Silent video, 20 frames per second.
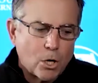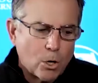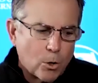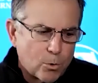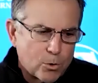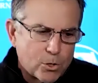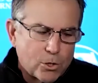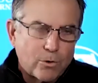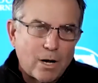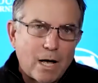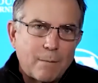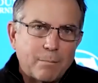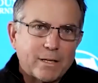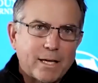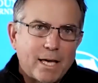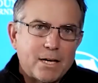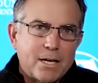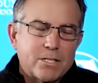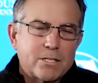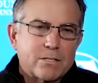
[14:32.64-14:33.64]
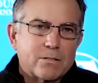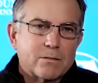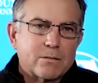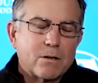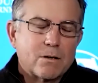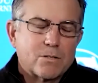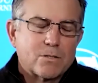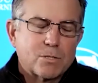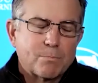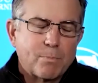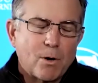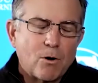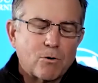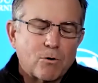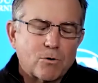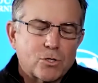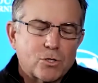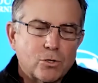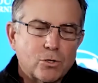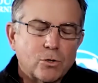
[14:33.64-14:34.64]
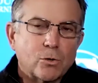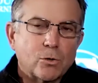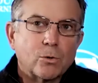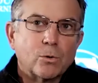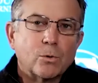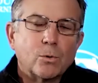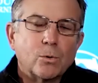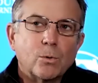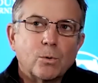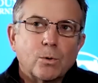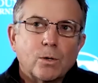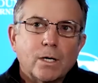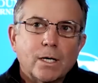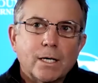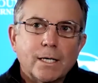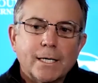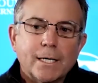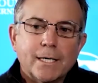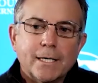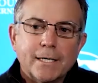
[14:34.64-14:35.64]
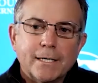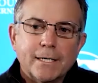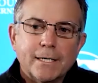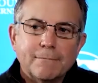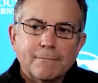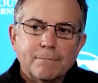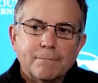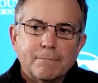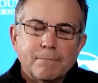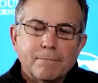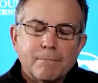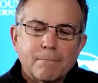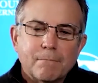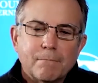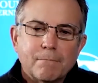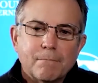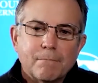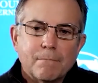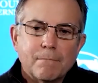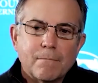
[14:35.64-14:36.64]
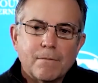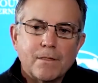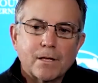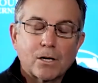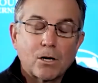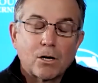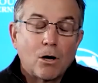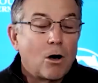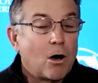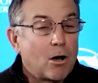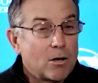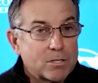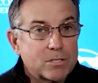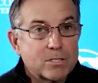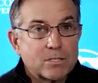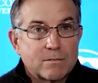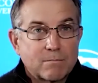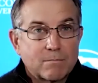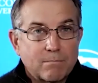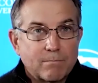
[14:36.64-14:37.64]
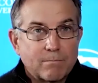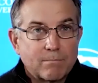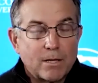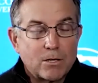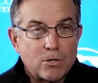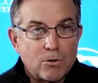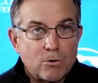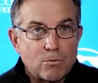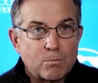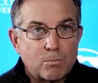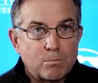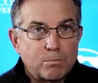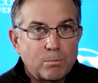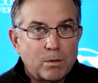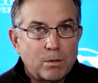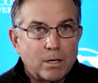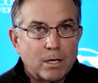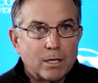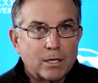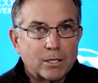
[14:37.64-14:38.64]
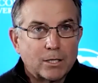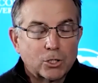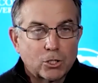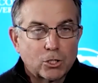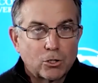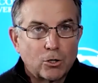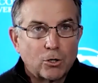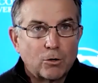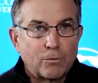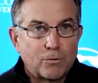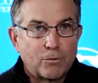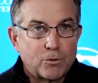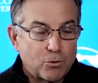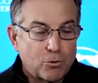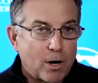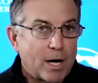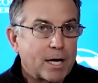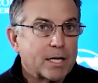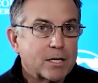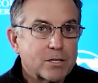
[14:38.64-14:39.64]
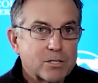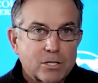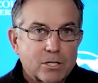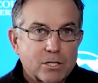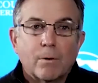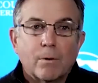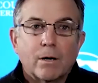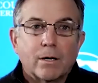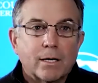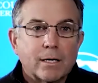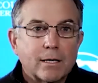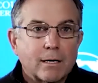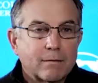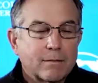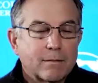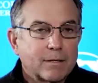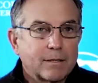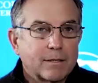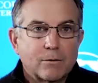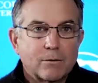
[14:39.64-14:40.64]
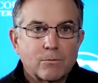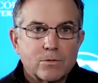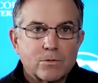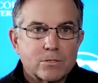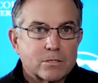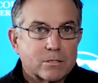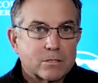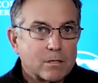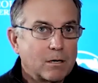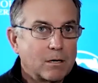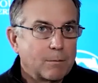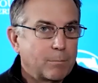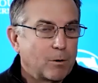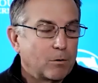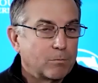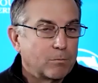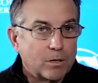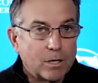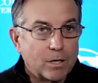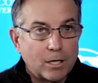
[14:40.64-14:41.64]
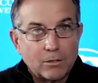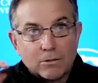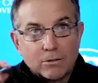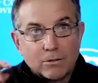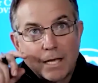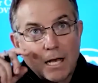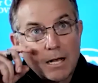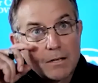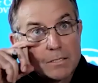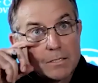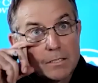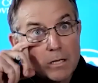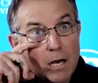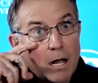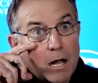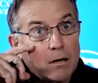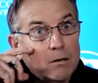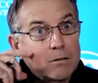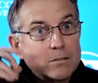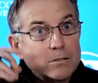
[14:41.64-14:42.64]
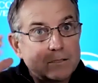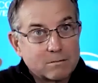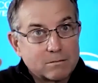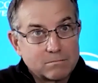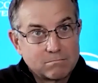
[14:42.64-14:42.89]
your application spoke to the costs that you incur for training somebody. I think it was up over $100,000